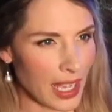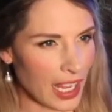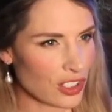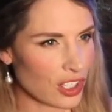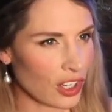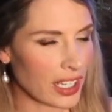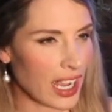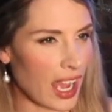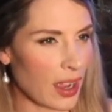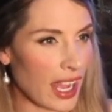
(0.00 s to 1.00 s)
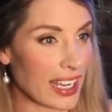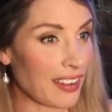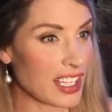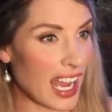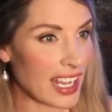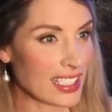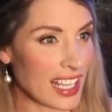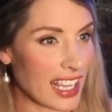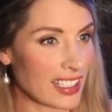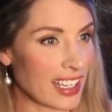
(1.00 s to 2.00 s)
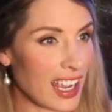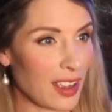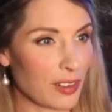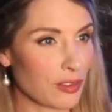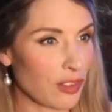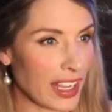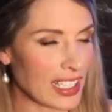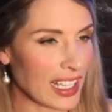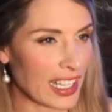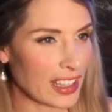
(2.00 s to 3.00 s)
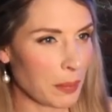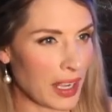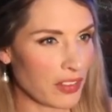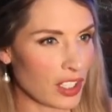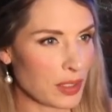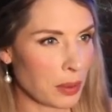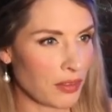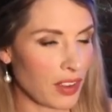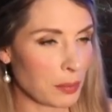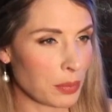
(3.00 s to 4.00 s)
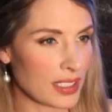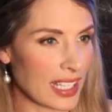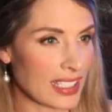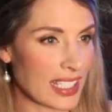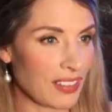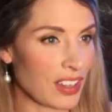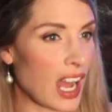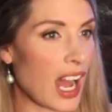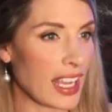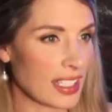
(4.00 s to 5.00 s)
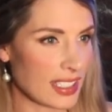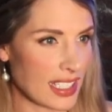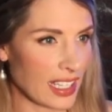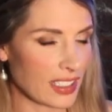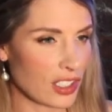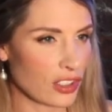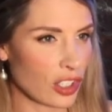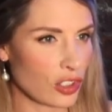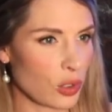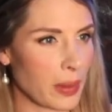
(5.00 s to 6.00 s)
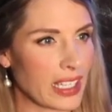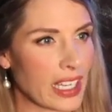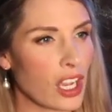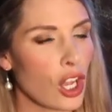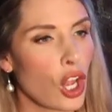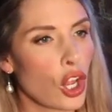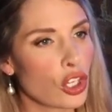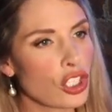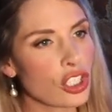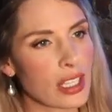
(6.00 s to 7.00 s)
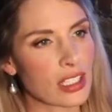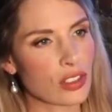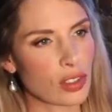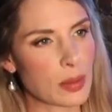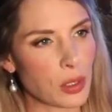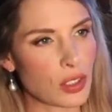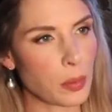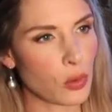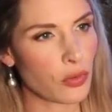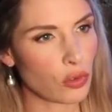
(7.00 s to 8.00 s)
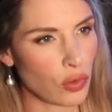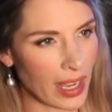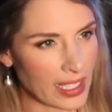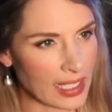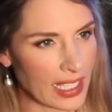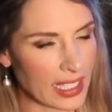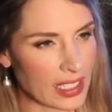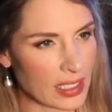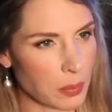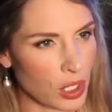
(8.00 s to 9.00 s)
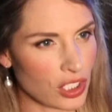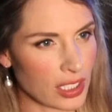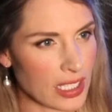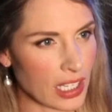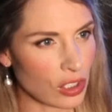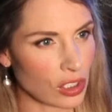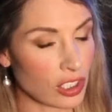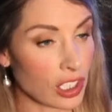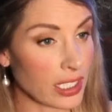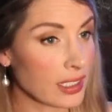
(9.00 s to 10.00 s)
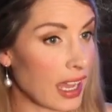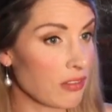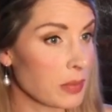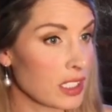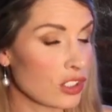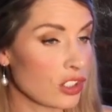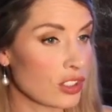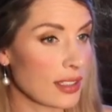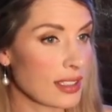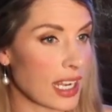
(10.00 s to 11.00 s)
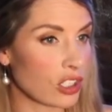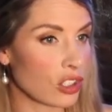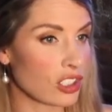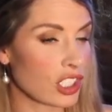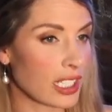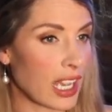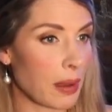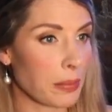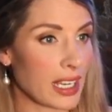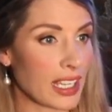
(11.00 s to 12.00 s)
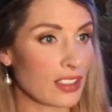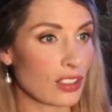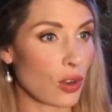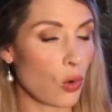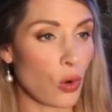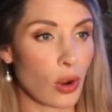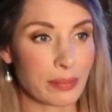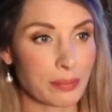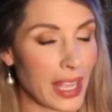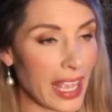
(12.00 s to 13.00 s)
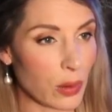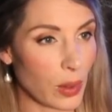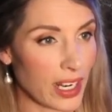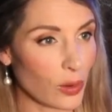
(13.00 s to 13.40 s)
And Joni, I, would have to ask then regulating the metaverse pre- presents even higher stakes than social media. Who do you think is responsible for regulating this emerging technology? Governments, users, technology companies, or anyone